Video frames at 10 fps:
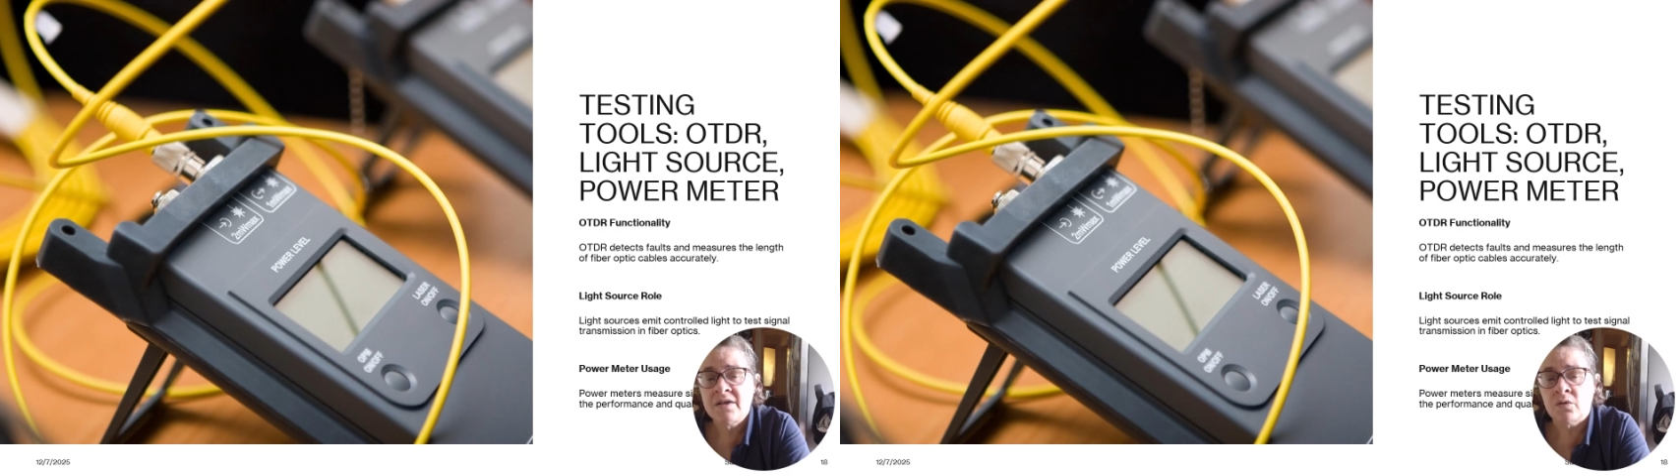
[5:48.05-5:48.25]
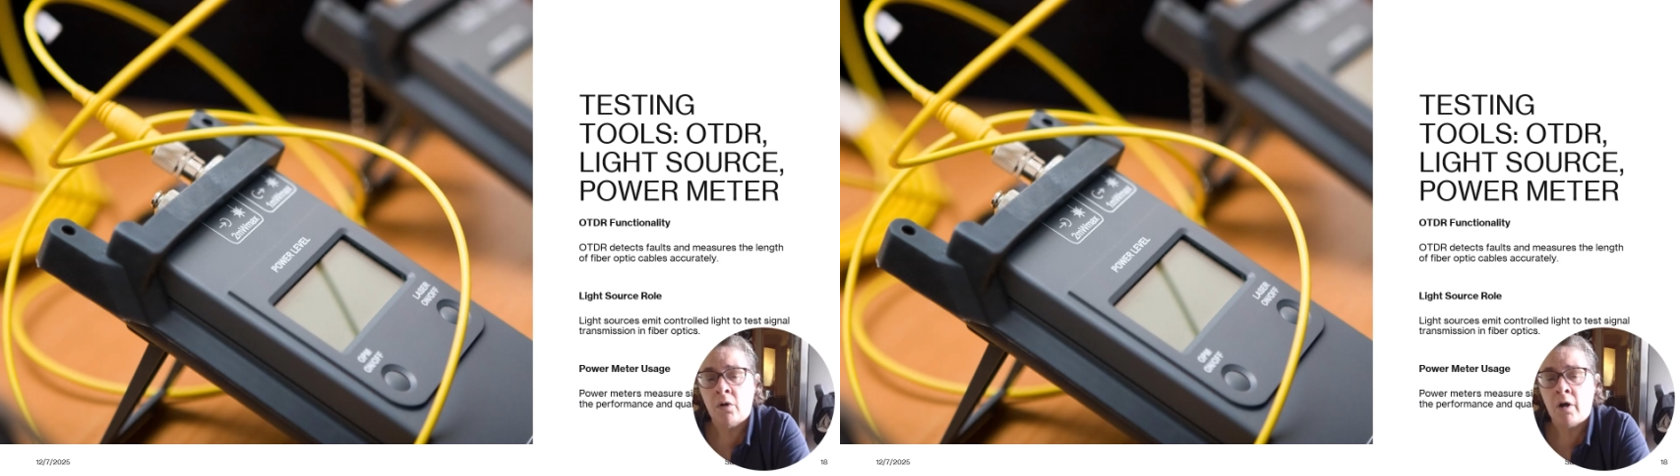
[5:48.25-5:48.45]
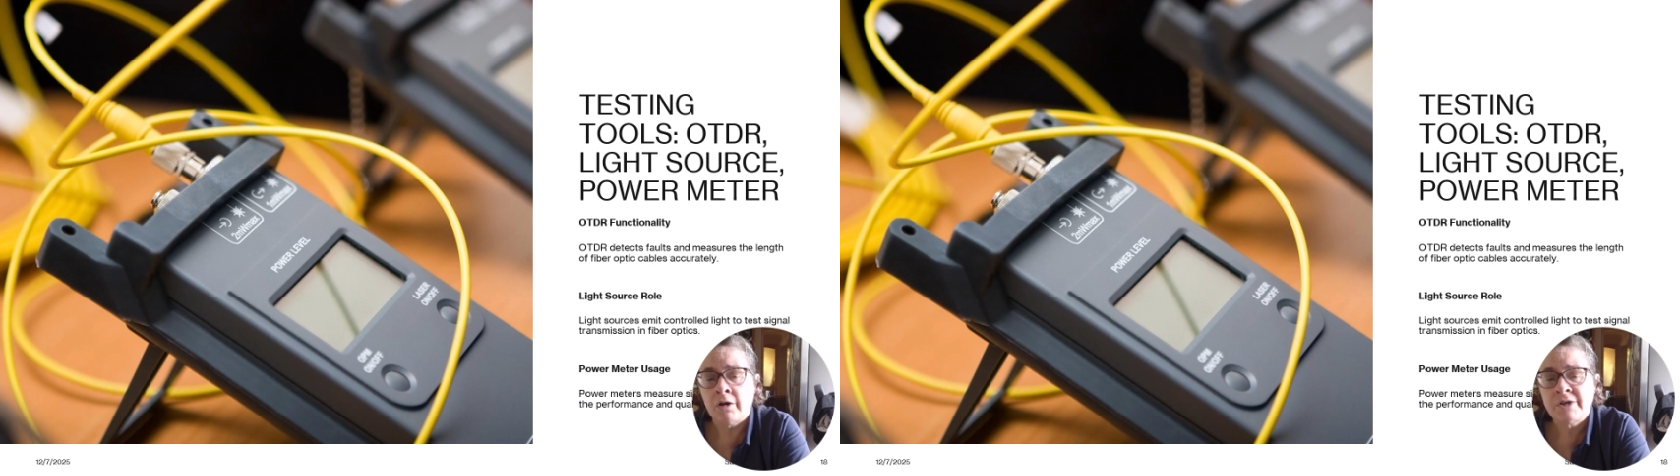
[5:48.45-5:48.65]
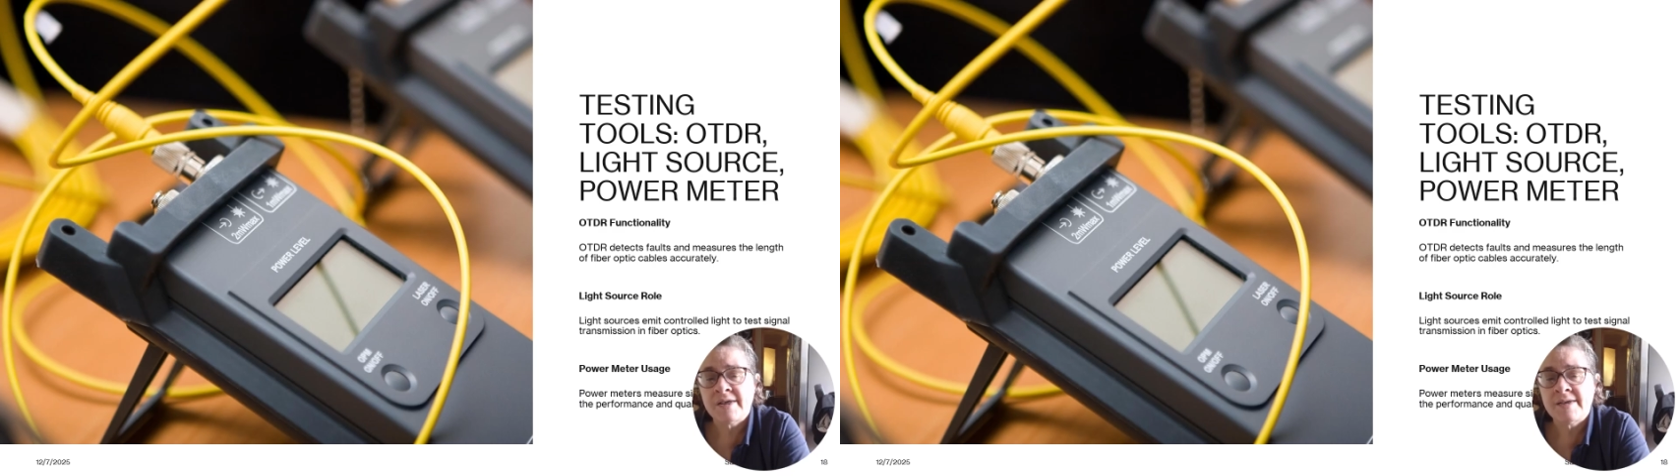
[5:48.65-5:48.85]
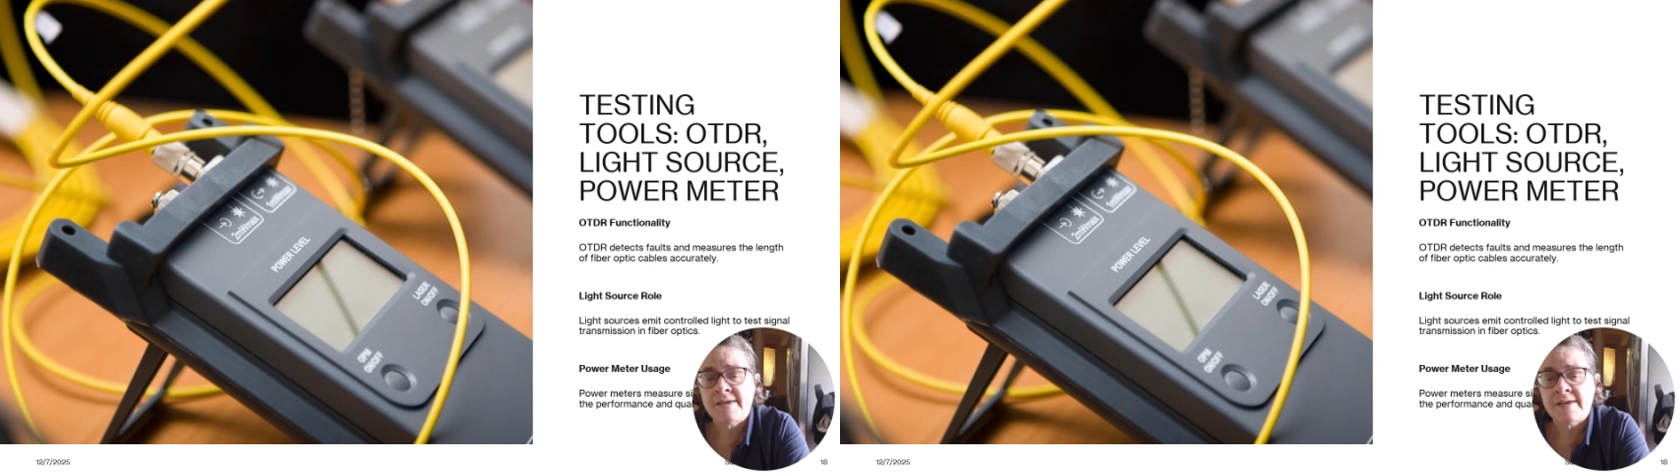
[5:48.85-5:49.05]
or
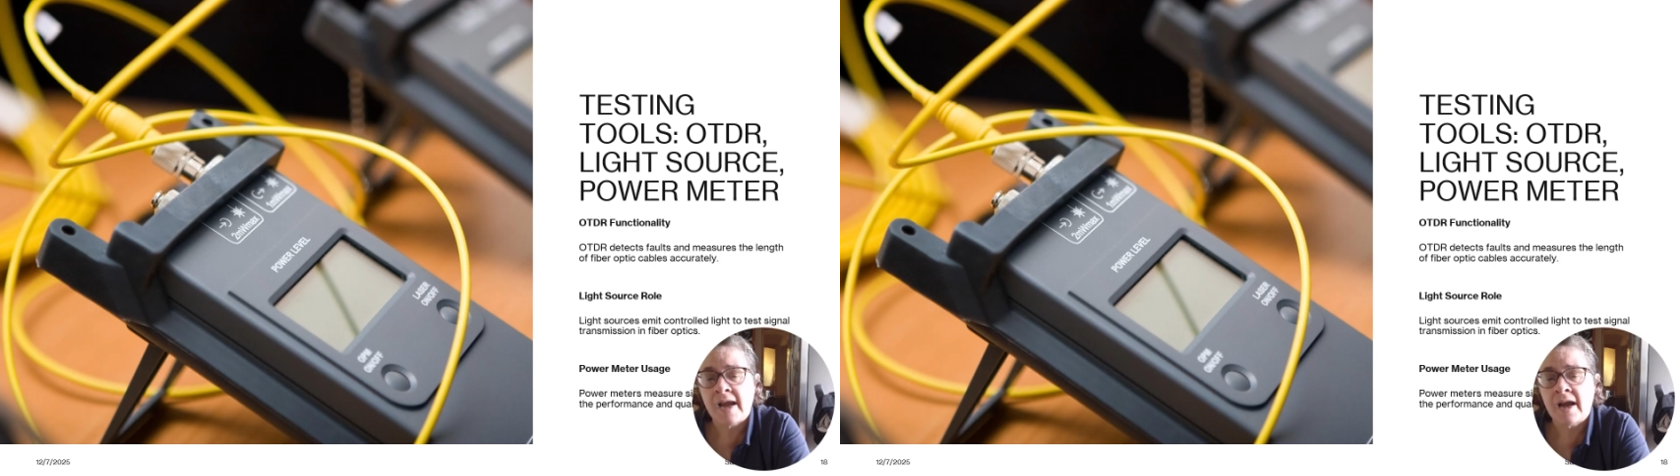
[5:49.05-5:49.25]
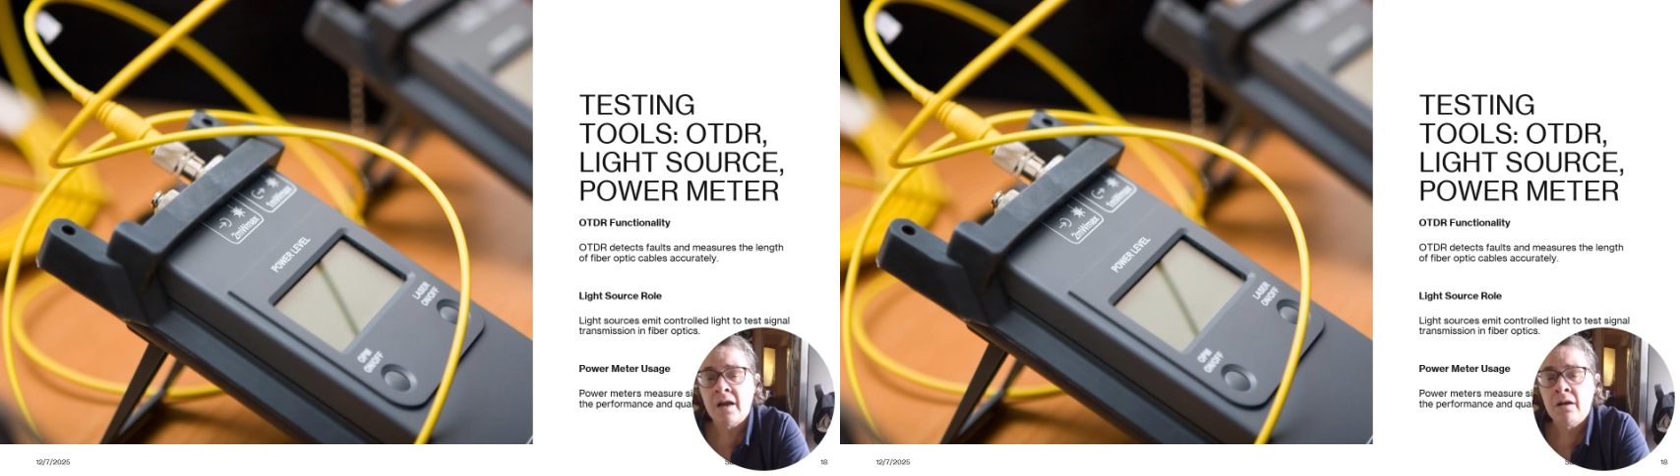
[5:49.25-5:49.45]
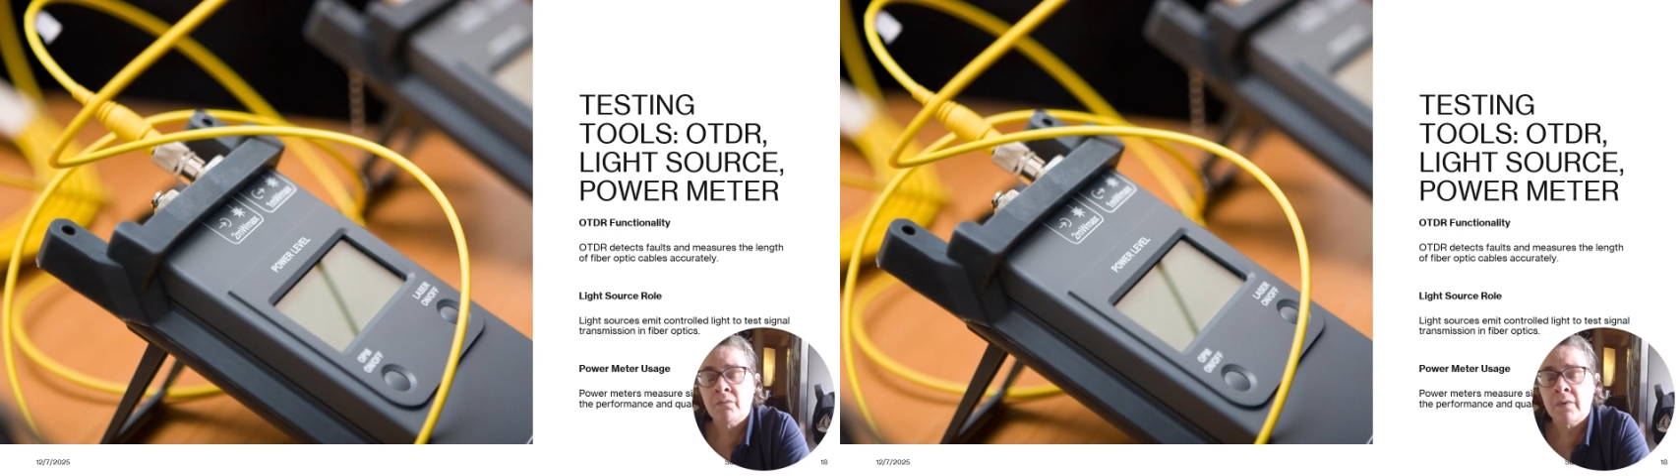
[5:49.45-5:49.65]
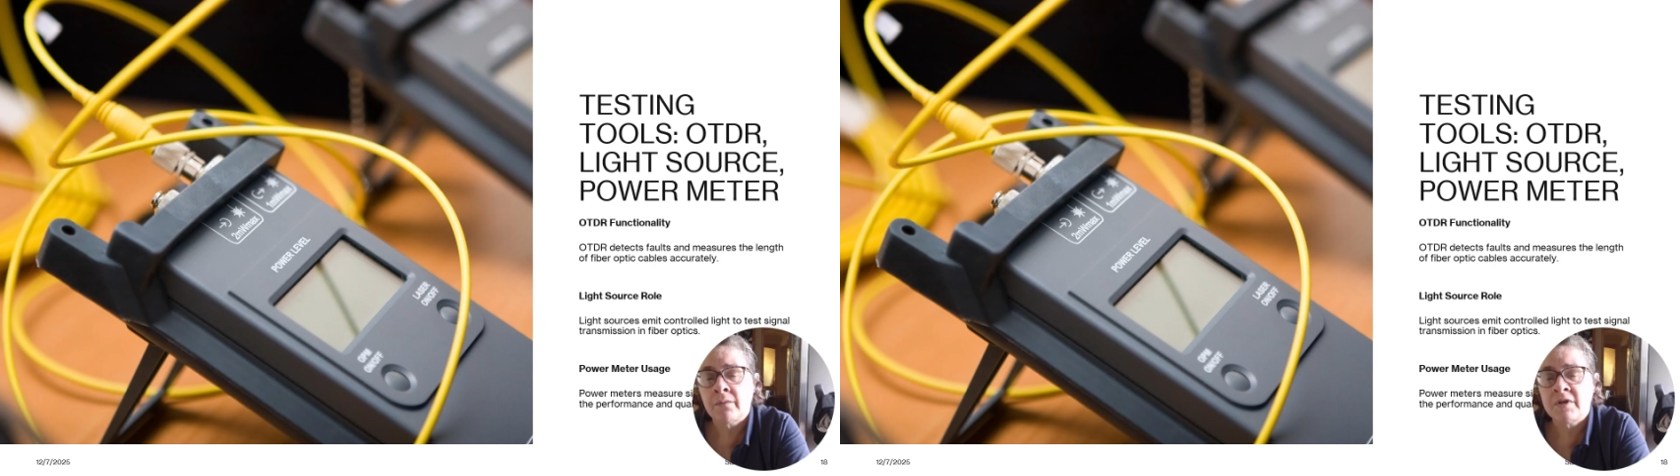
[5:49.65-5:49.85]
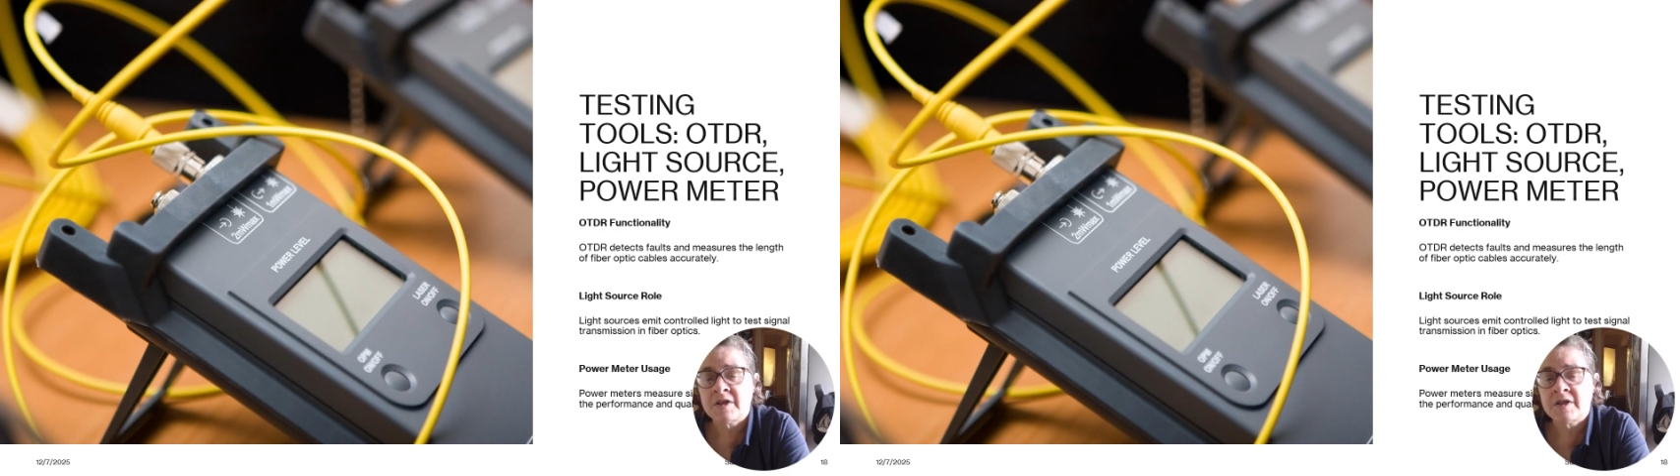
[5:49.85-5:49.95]
OTDR,